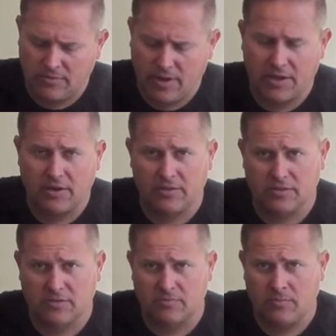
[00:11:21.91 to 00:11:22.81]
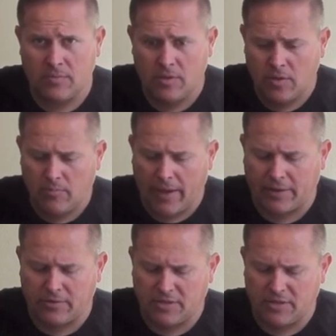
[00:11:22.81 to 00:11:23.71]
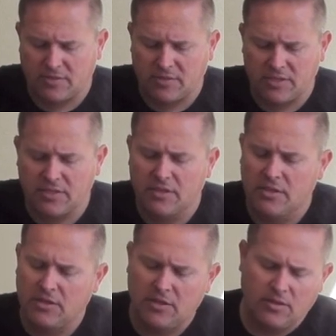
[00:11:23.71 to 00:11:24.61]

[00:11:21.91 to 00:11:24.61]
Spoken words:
right here on this micro disc here,